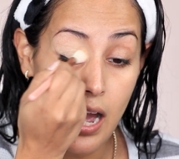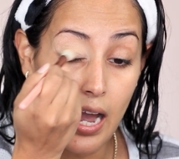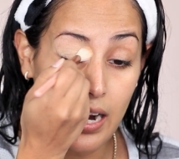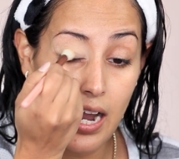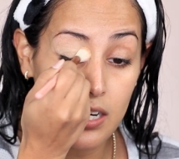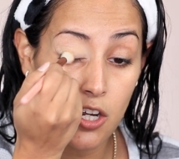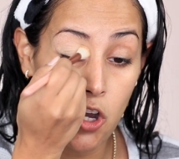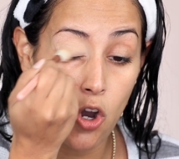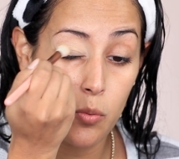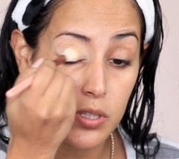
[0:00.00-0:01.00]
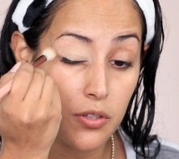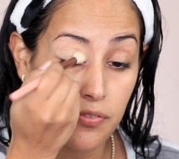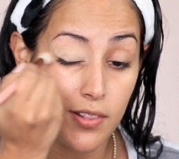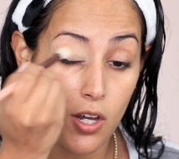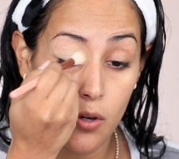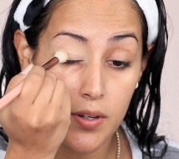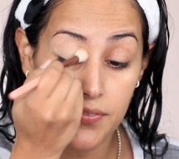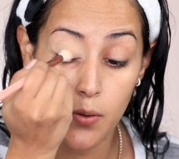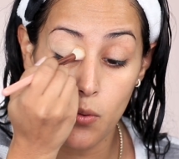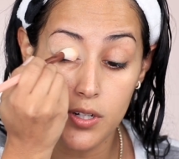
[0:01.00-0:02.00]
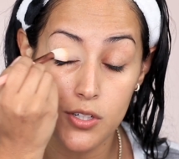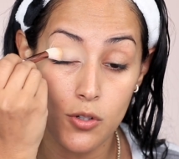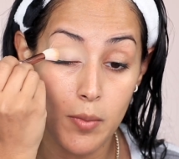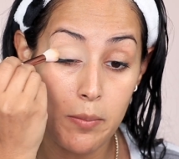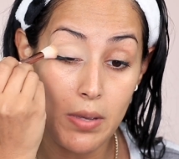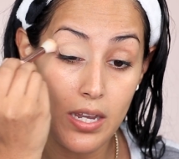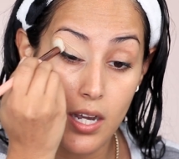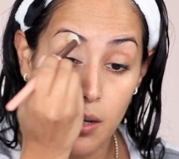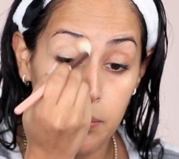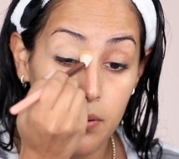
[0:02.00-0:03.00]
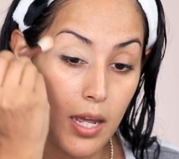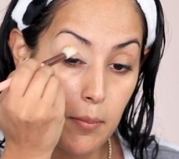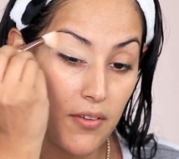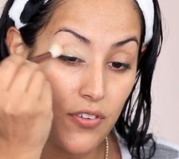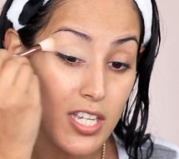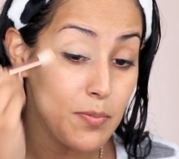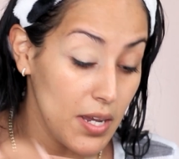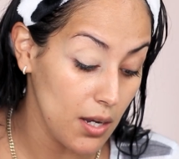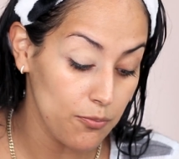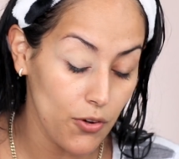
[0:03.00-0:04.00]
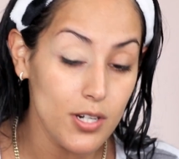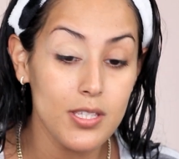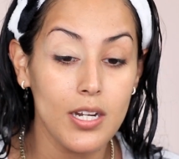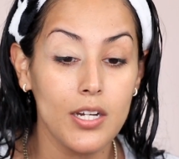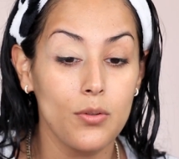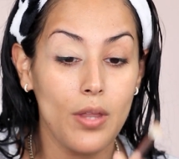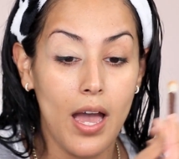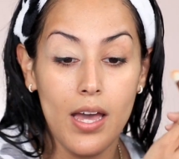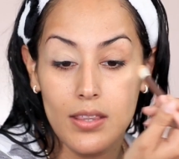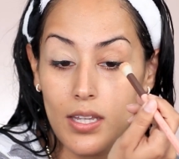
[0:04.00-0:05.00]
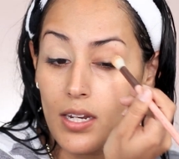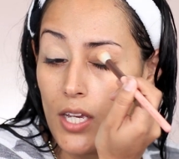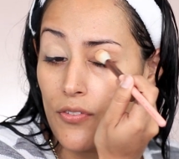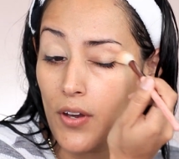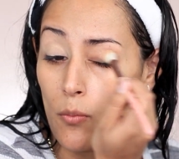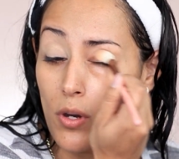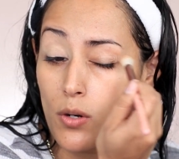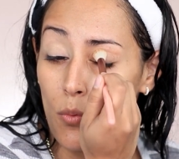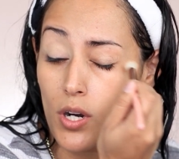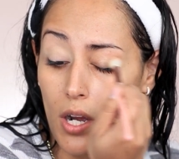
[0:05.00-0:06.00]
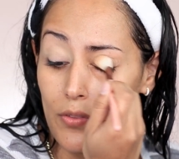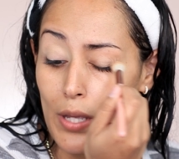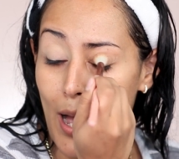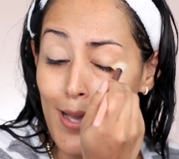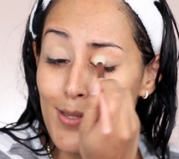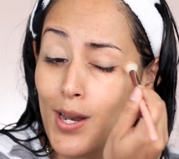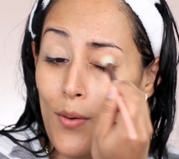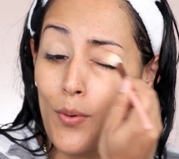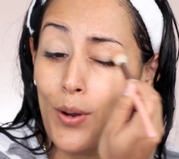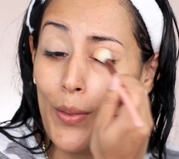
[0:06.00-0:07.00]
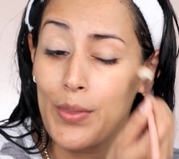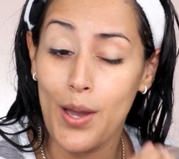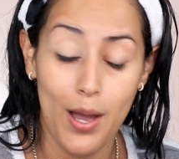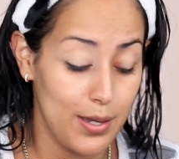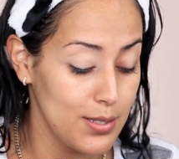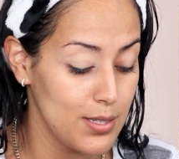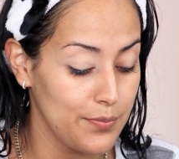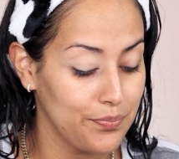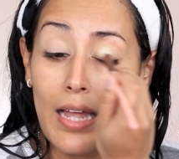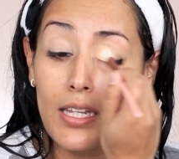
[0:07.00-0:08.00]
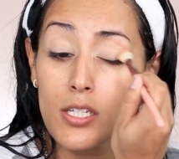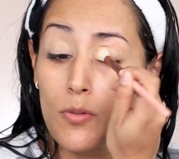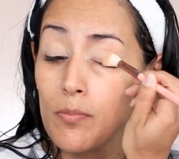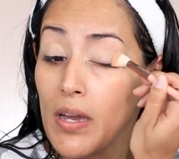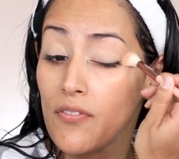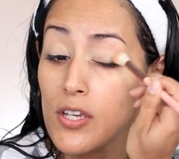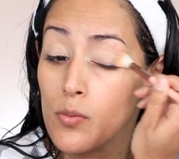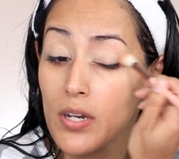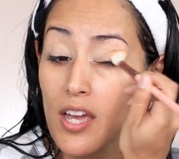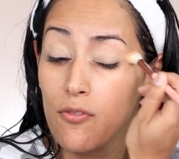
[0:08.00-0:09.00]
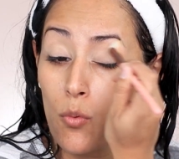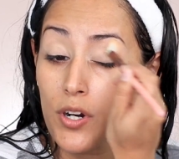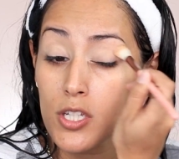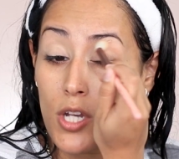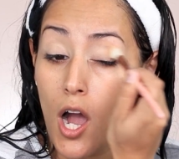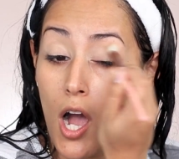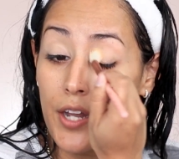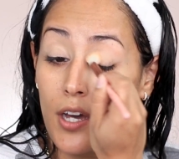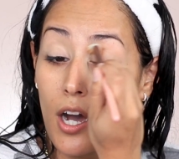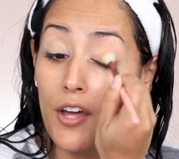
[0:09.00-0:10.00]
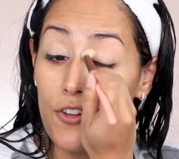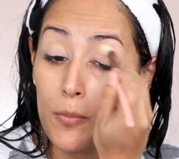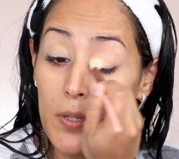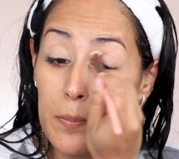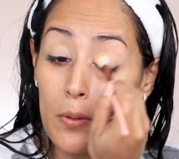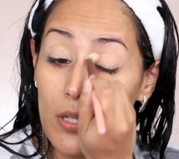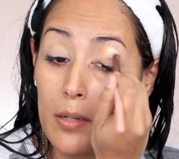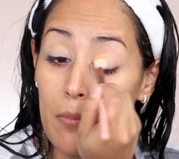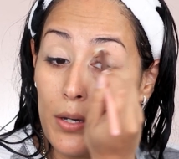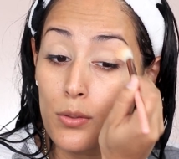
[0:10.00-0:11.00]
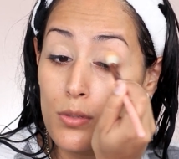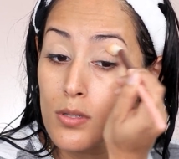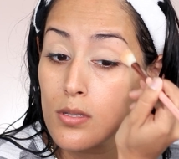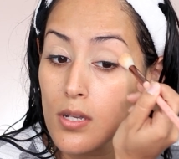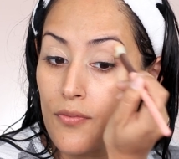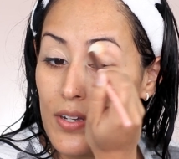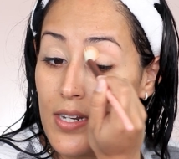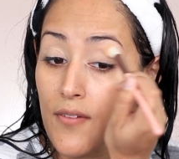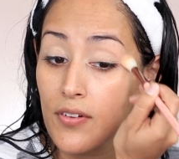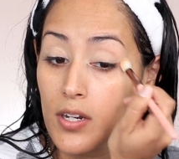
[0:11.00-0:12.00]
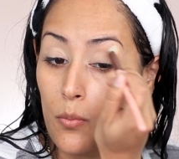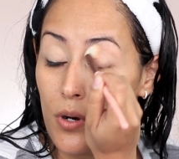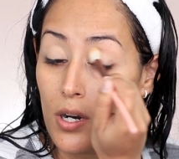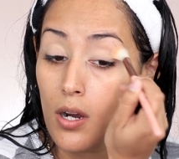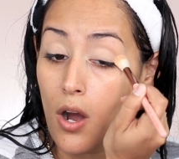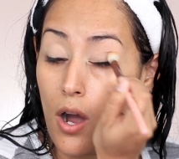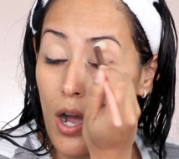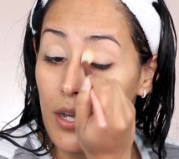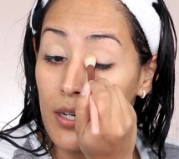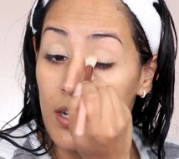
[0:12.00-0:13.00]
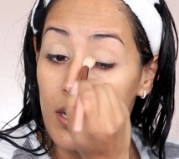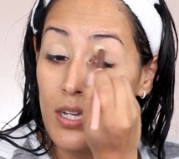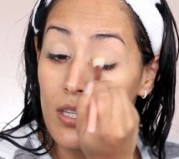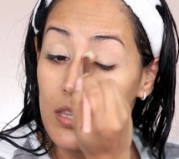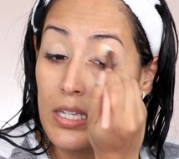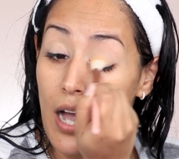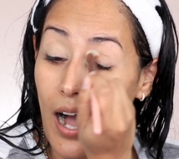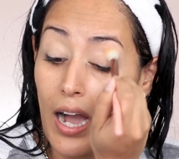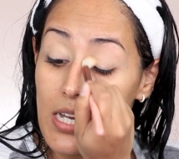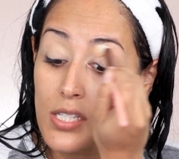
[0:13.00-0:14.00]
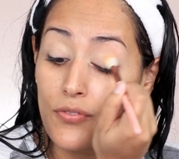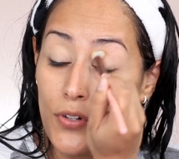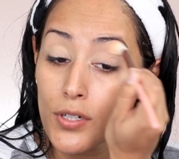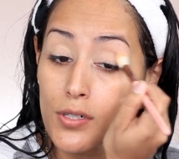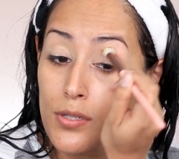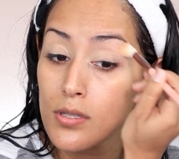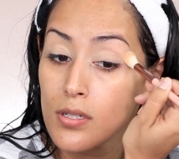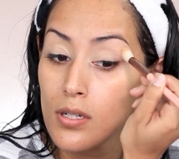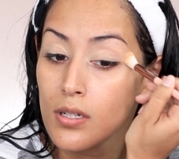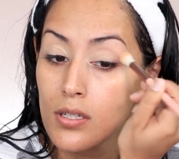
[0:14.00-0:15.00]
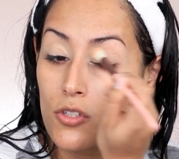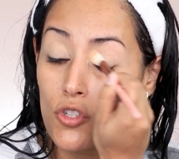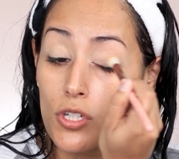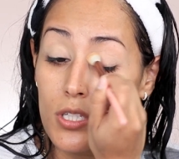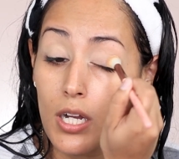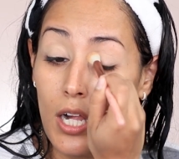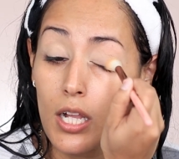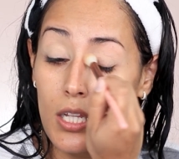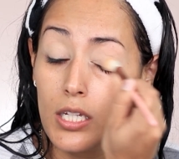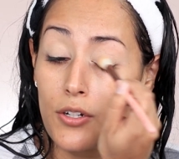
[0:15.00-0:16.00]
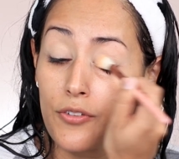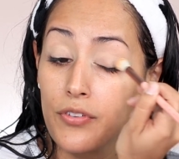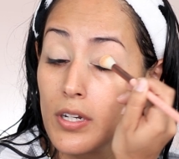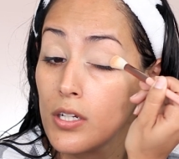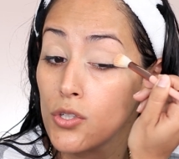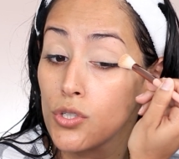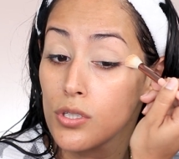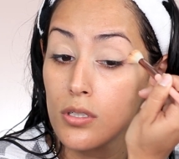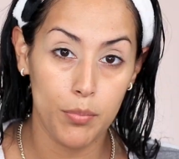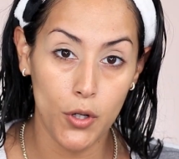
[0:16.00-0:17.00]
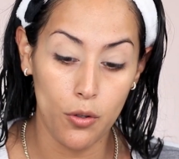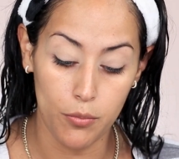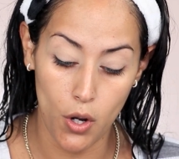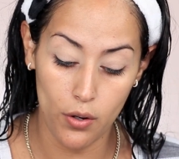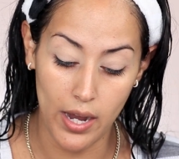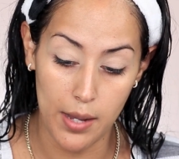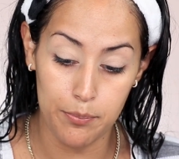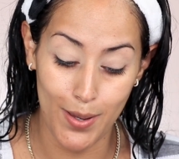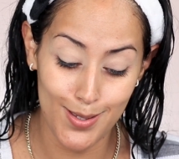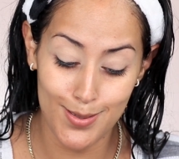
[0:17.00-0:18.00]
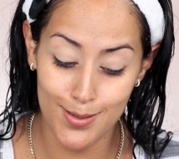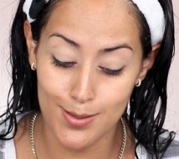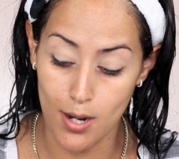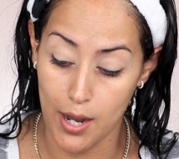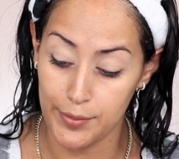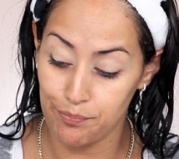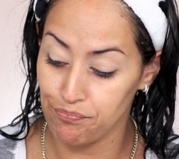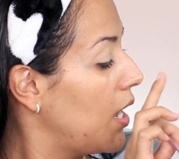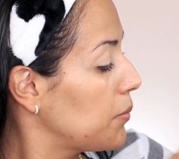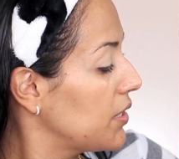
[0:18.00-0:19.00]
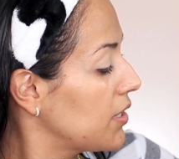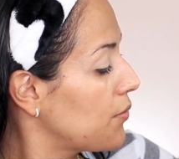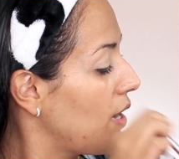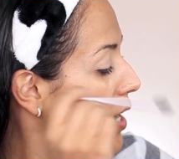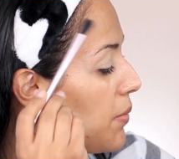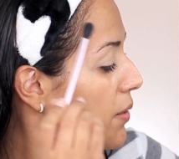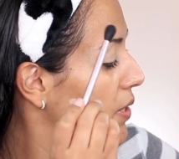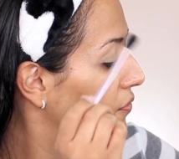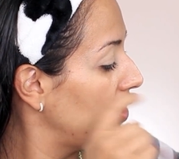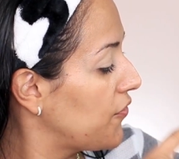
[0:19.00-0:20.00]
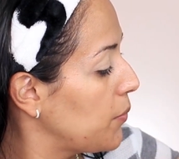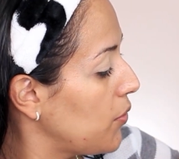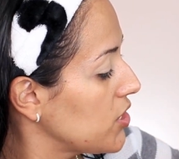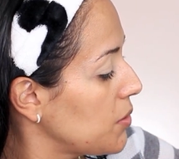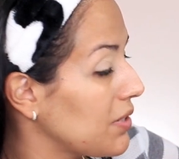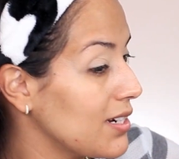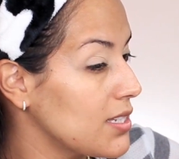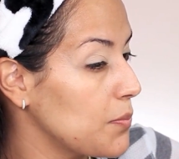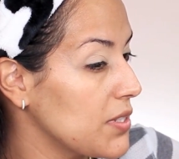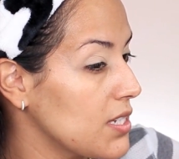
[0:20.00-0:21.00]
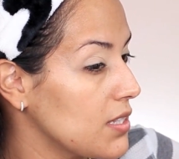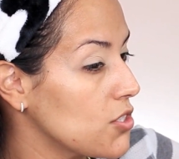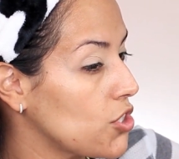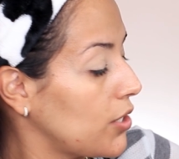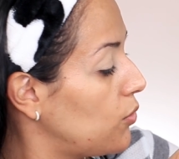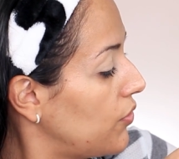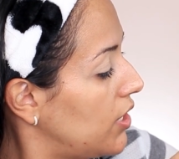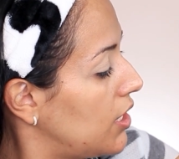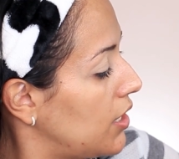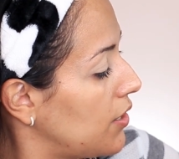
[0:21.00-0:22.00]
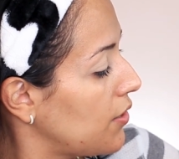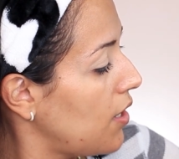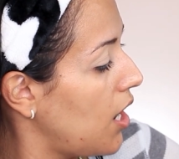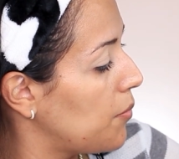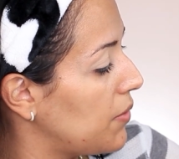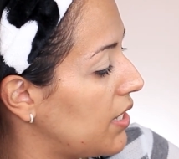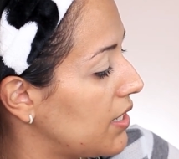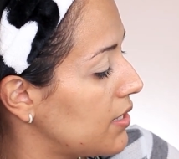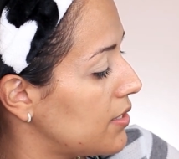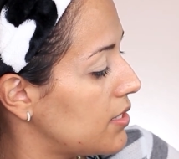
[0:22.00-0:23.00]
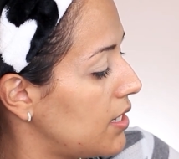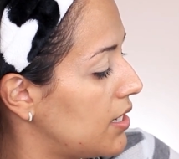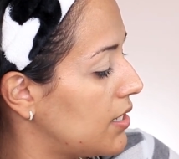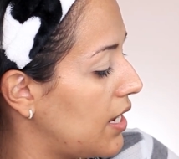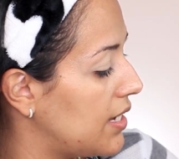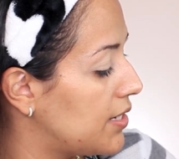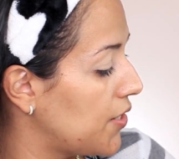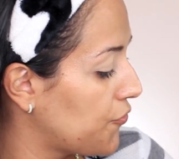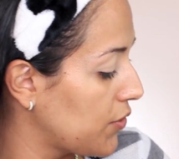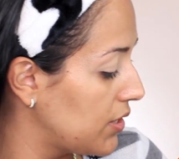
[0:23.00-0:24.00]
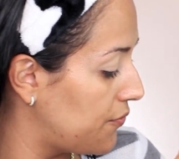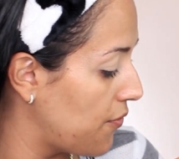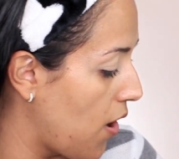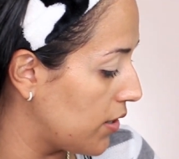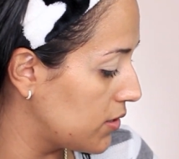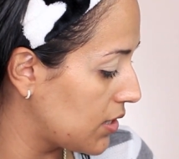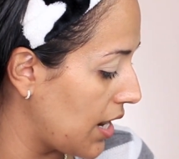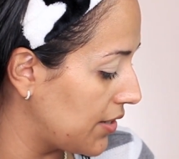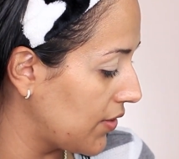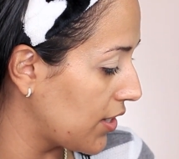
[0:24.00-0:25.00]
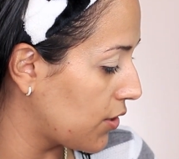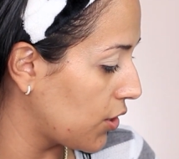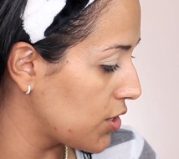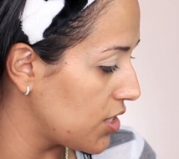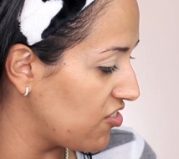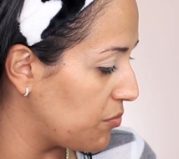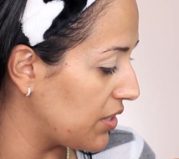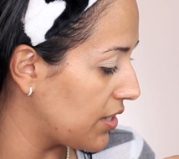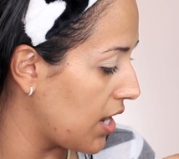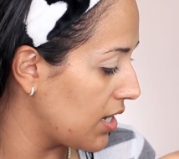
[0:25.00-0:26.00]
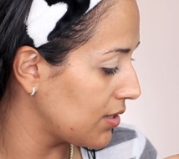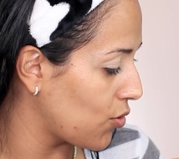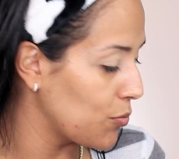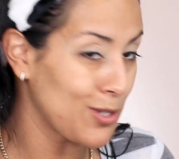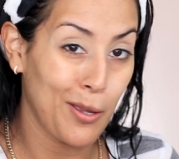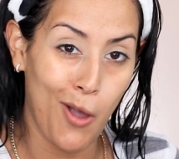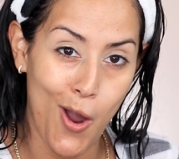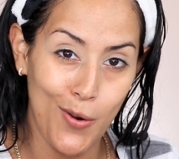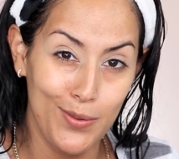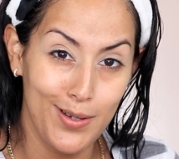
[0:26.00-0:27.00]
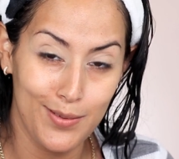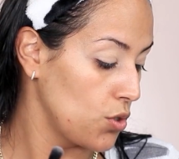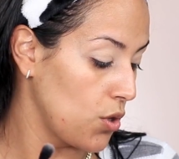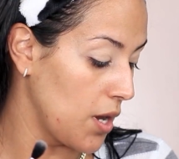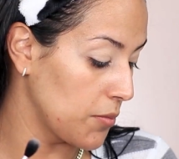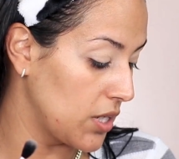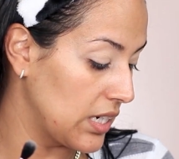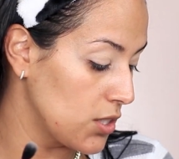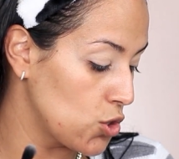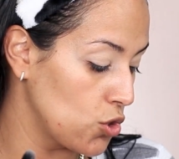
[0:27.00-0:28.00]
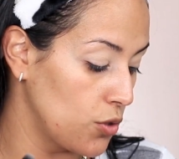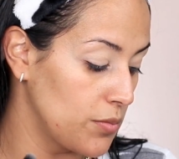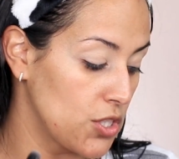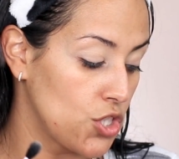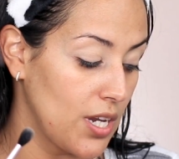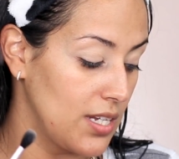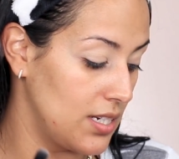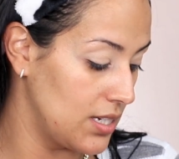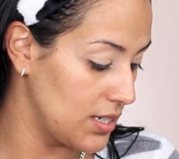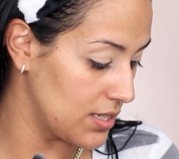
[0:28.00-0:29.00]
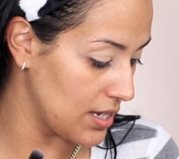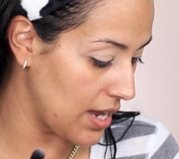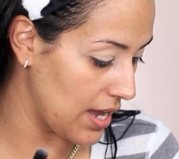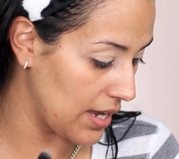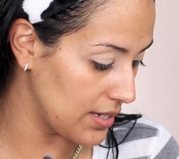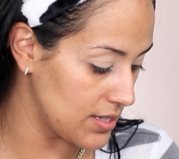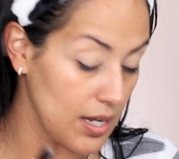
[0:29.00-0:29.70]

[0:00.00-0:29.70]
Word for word: I kind of go with the flow if I want to do my makeup, like my face makeup first, then I do that. And then if I want to work on the eyes, then I work on the eyes. At least with my face, when I've worked on other people, like models and stuff, I definitely work on the eyes first. It's just a cleaner finish. Boom, okay, base is done. I'm gonna grab a big fluffy brush. I'm gonna dip into this shade over here. Um, it is in a different font, kind of like a cursive, but not, almost like code. So I'm gonna assume the shade is S.